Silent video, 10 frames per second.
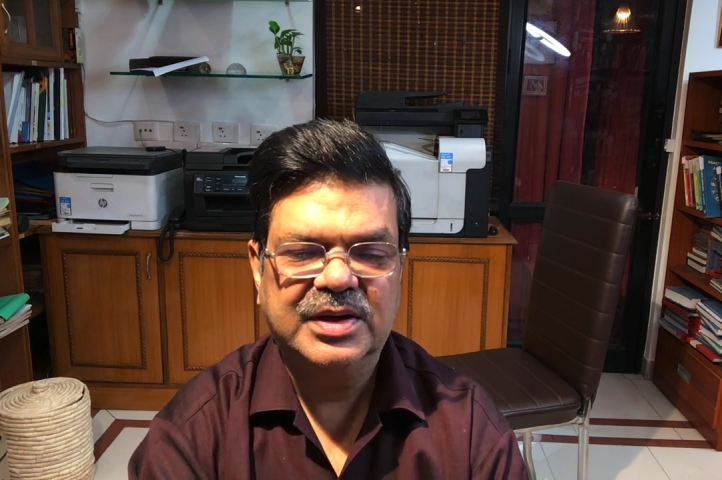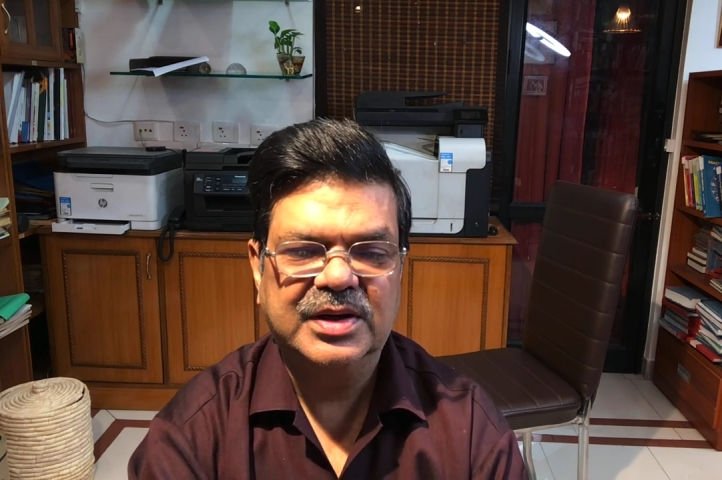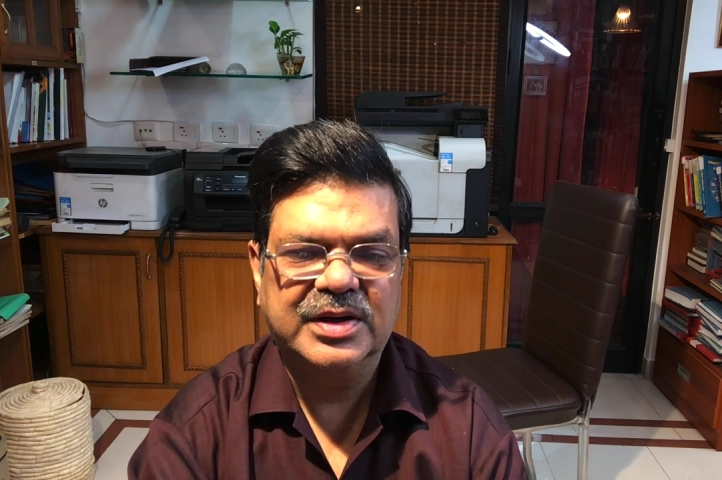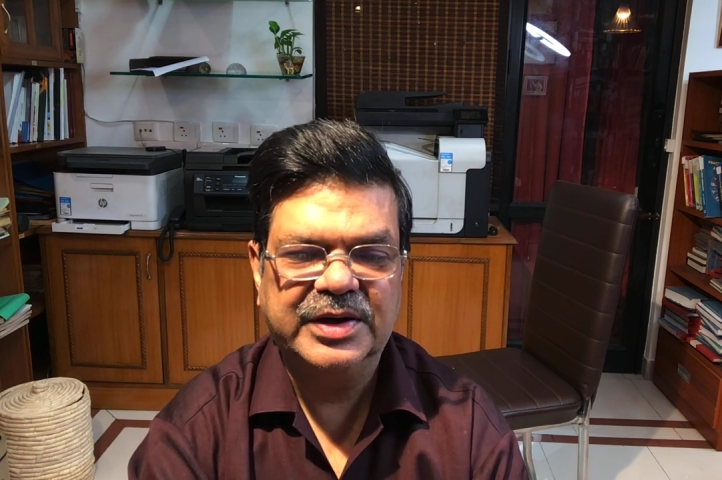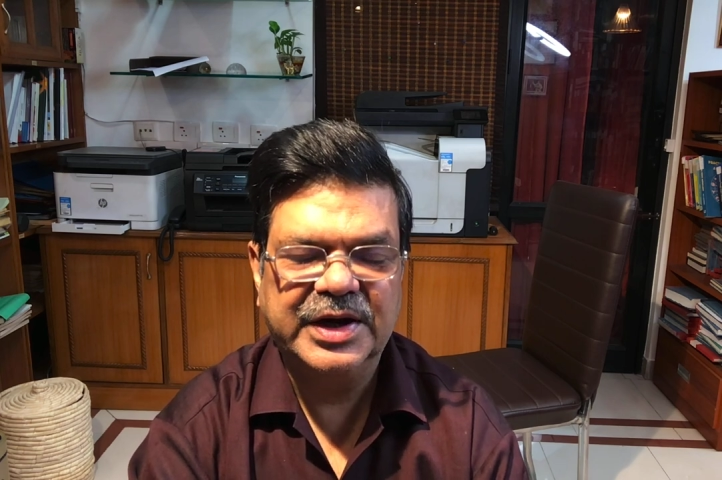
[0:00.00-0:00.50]

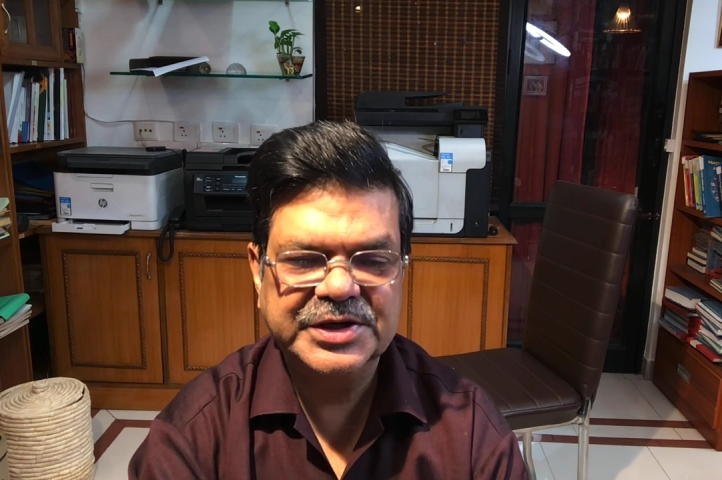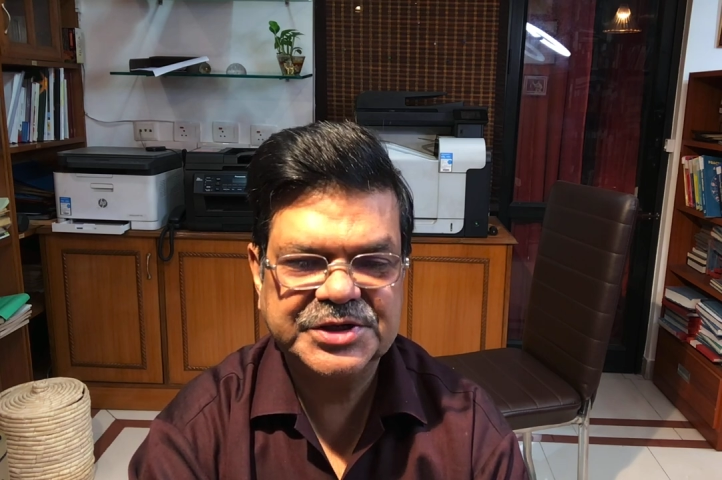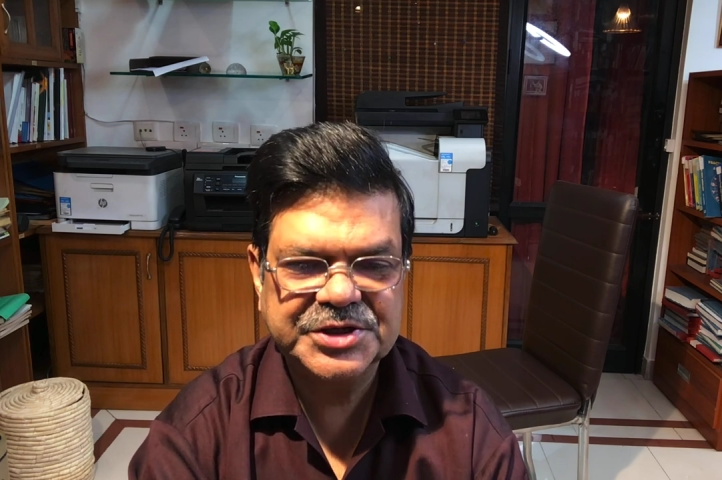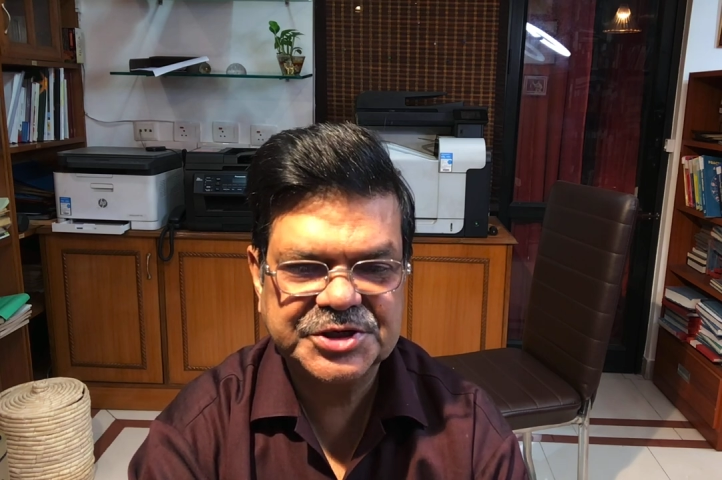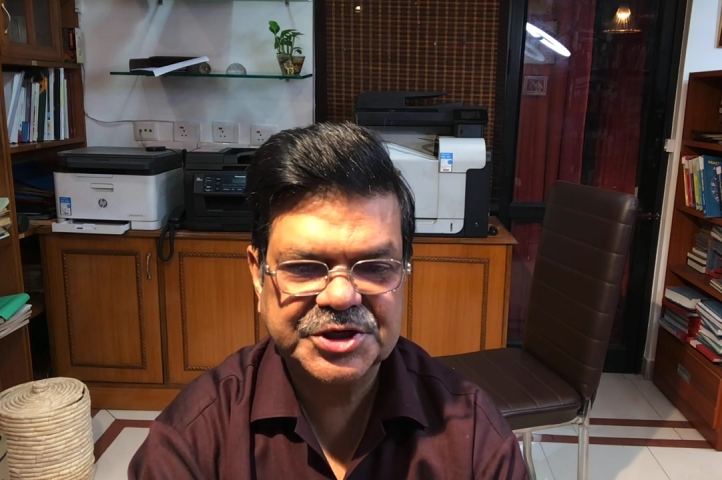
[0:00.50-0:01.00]
A
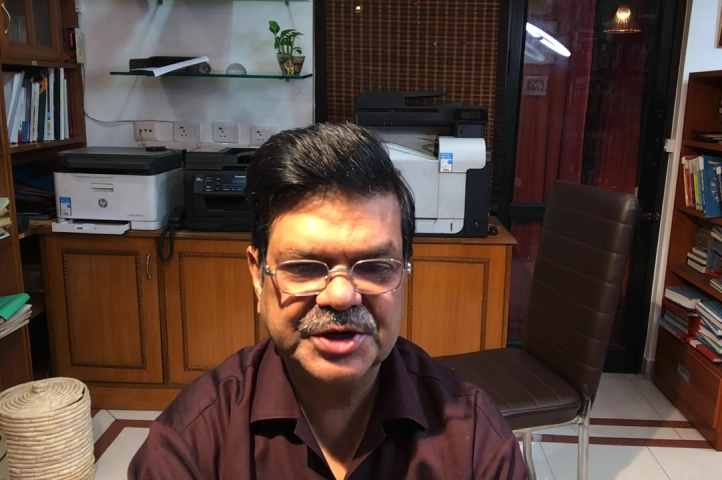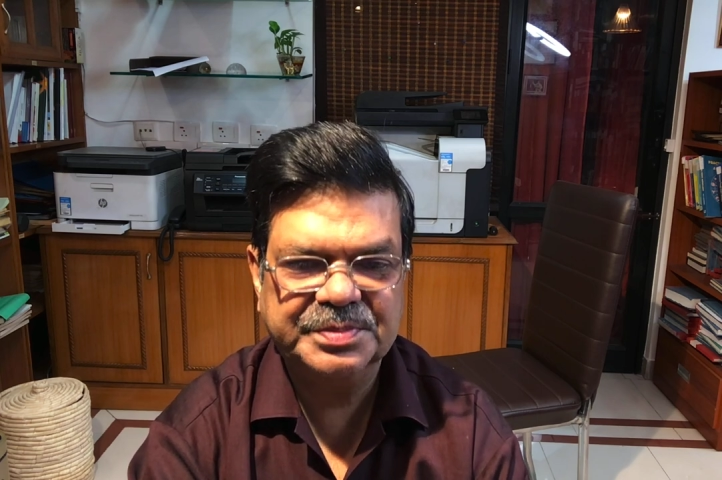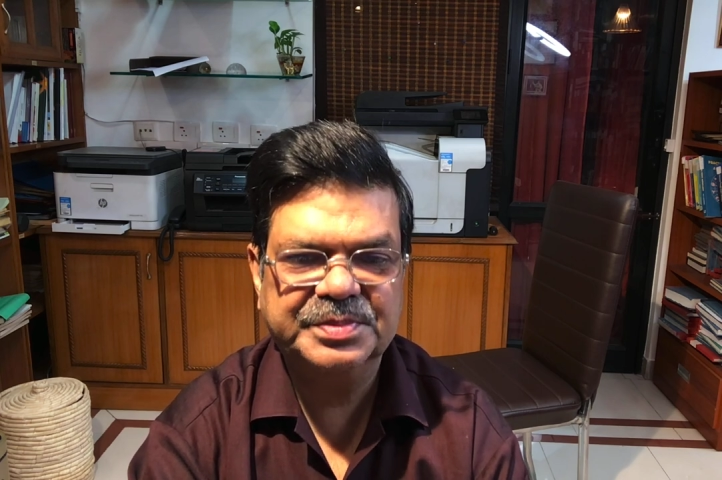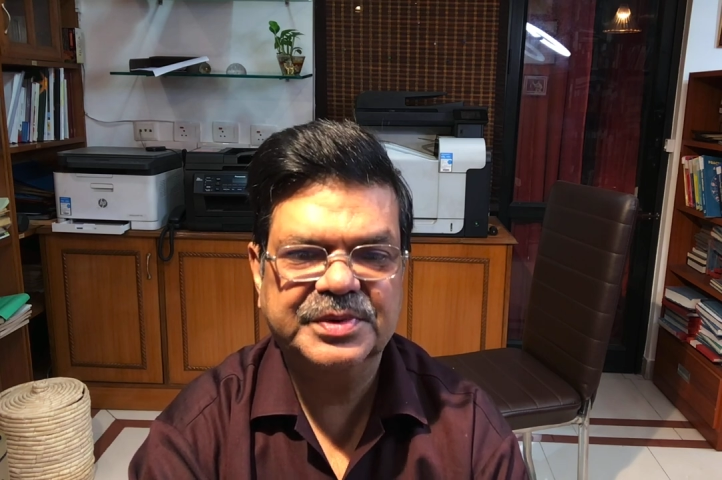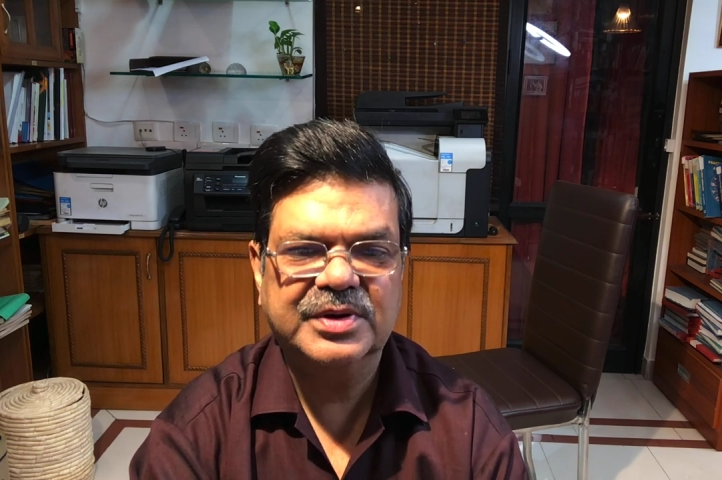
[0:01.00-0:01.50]

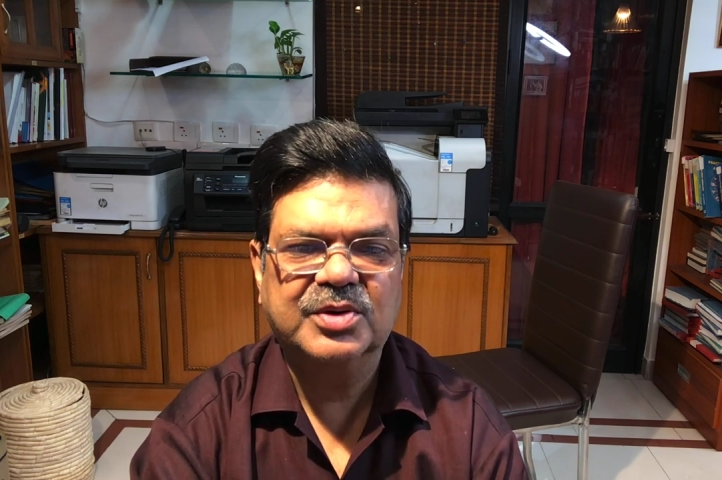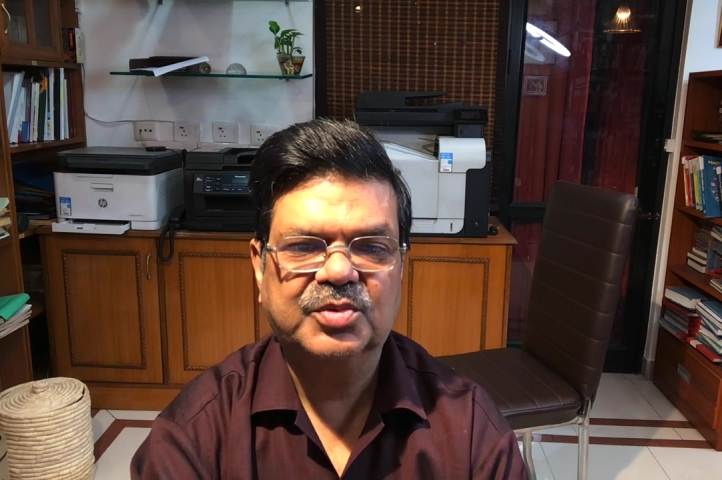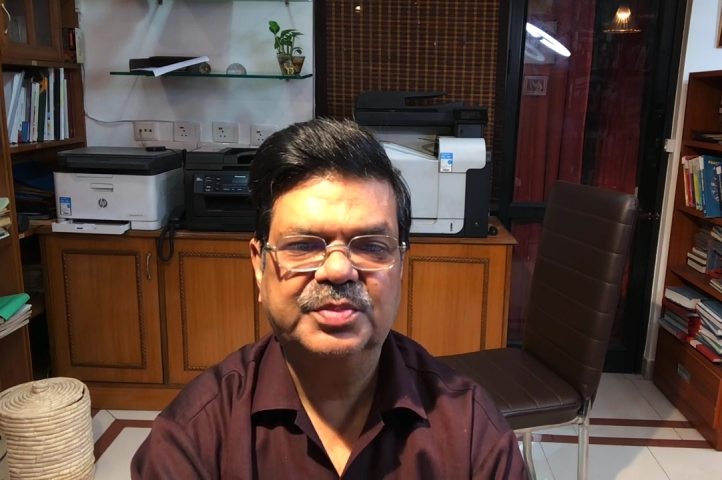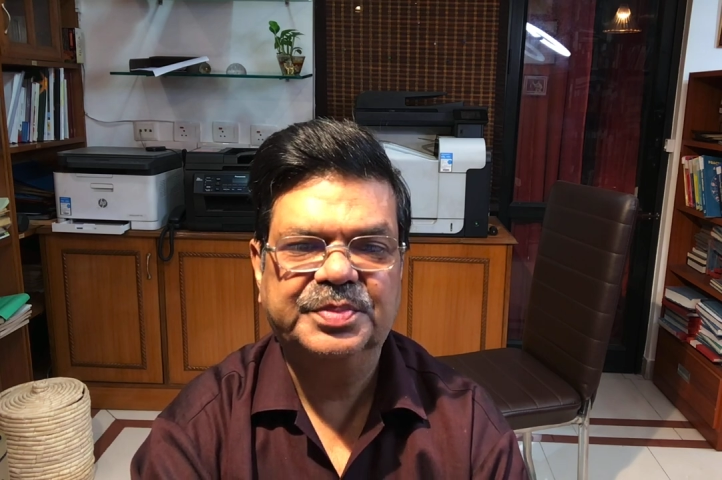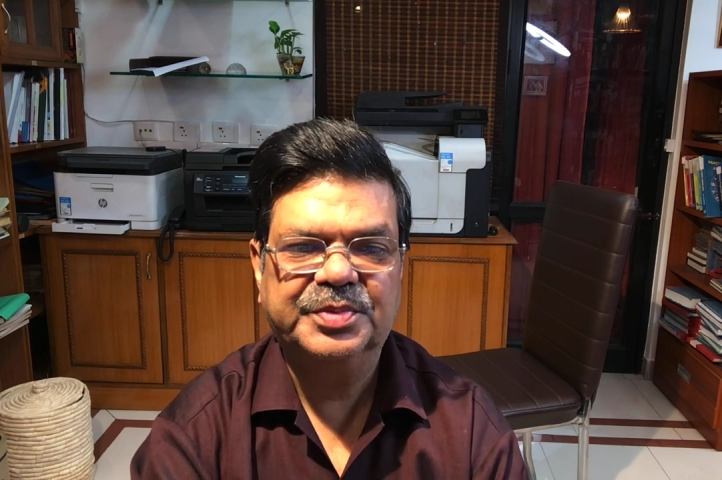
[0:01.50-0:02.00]
relationship
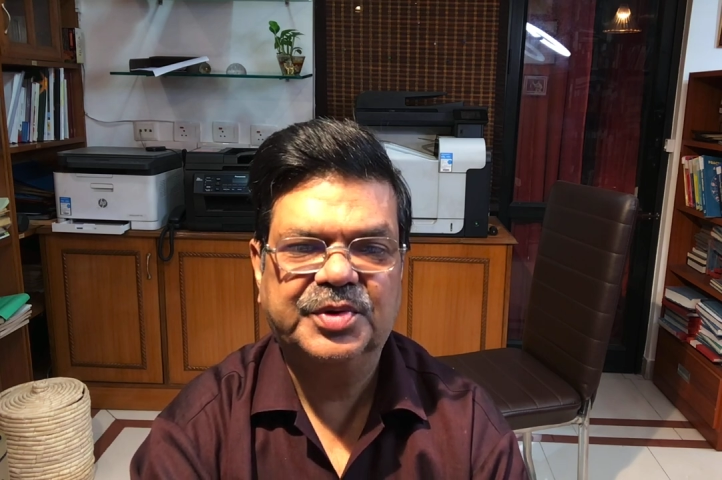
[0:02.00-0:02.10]
would